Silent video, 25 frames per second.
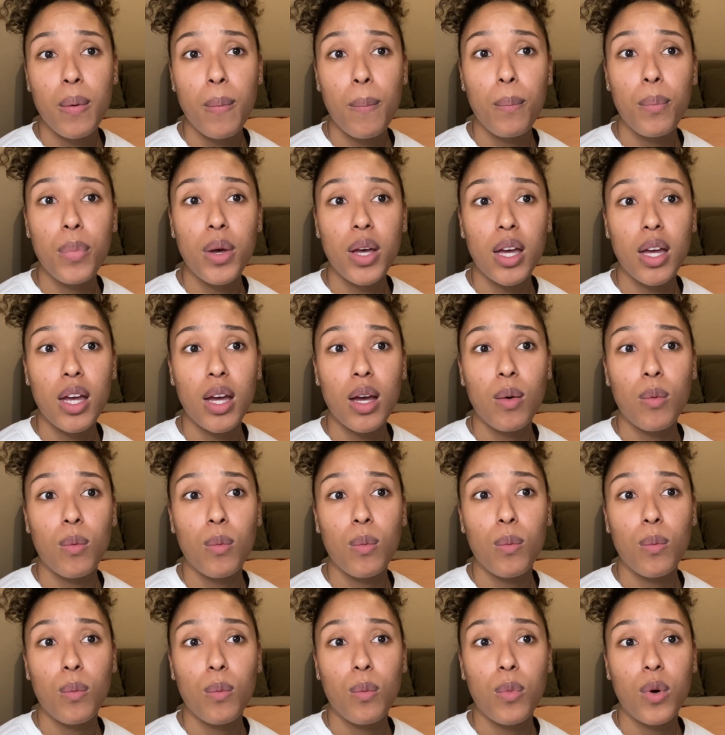but
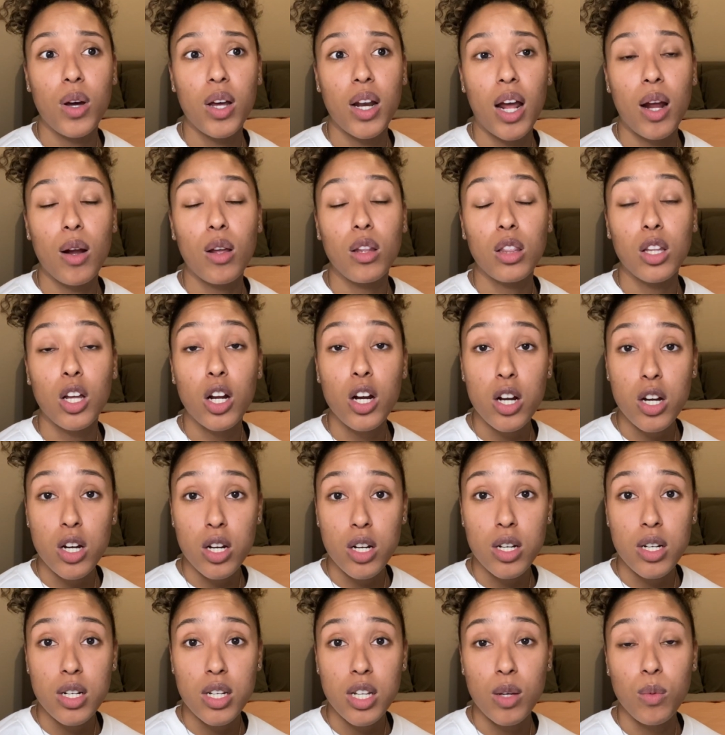what I
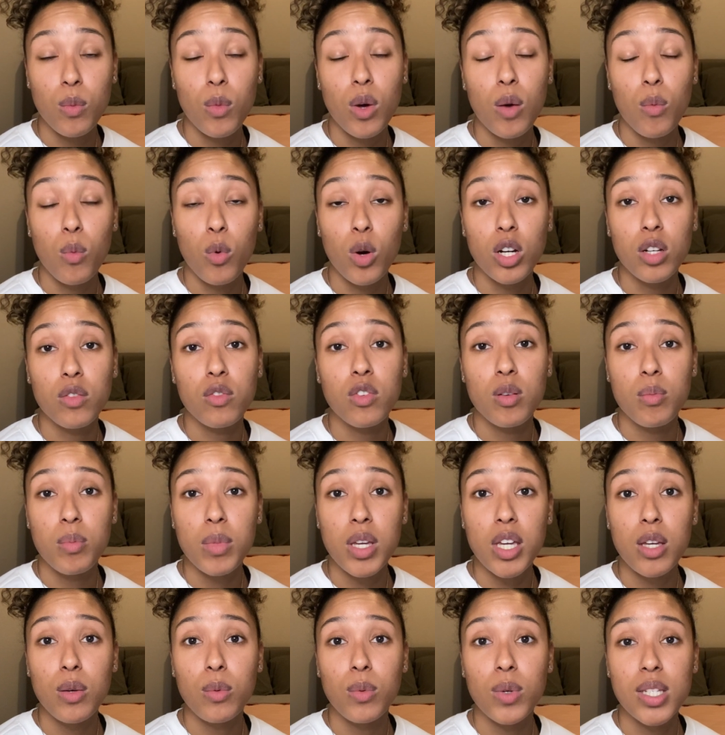learned and what worked for
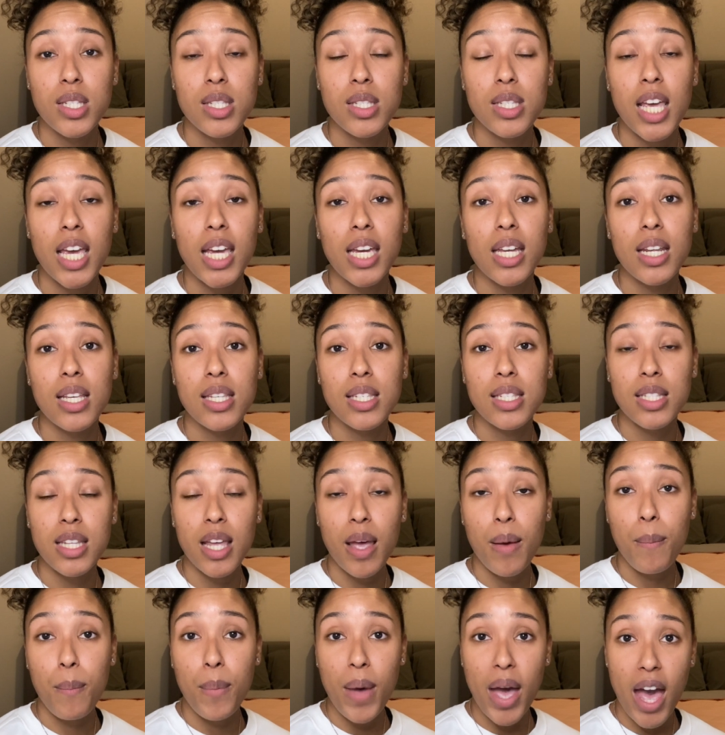me was taking a
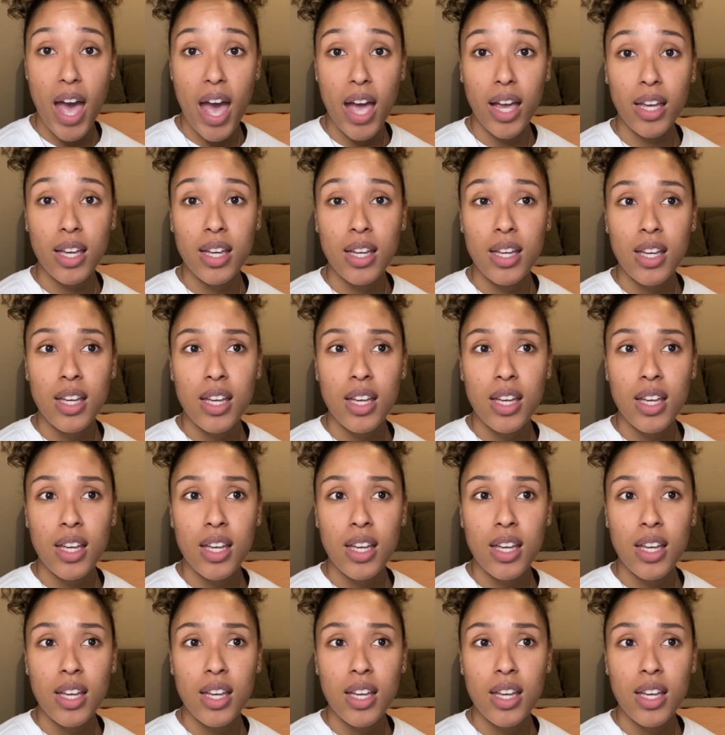step back